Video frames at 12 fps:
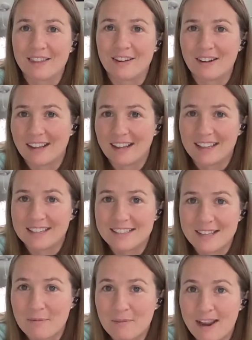learning in
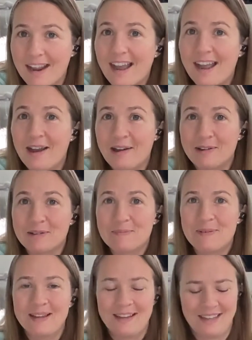some way, I hope.